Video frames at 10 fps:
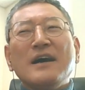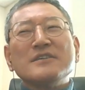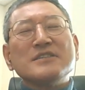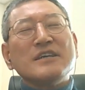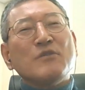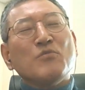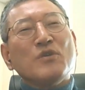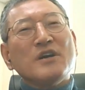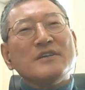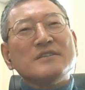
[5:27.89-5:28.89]
China
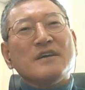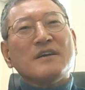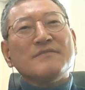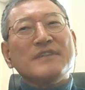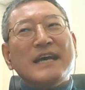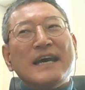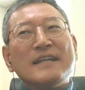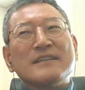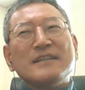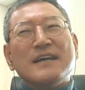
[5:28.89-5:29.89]
warned of
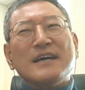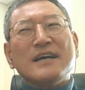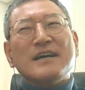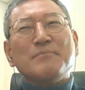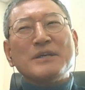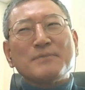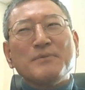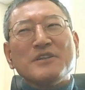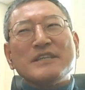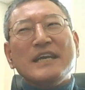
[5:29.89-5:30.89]
that
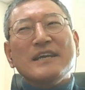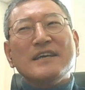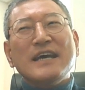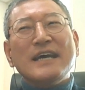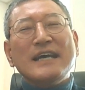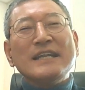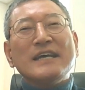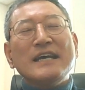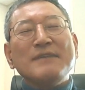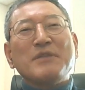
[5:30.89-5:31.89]
possibility in
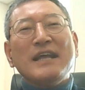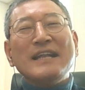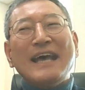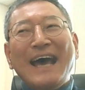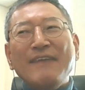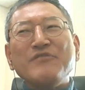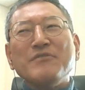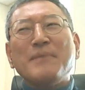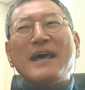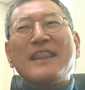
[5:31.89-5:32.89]
the
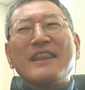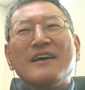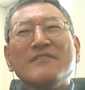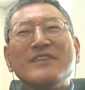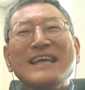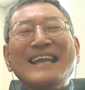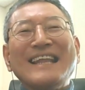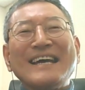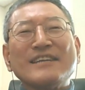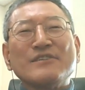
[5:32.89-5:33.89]
aftermath of the
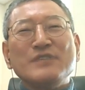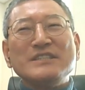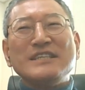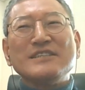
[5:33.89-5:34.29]
electricity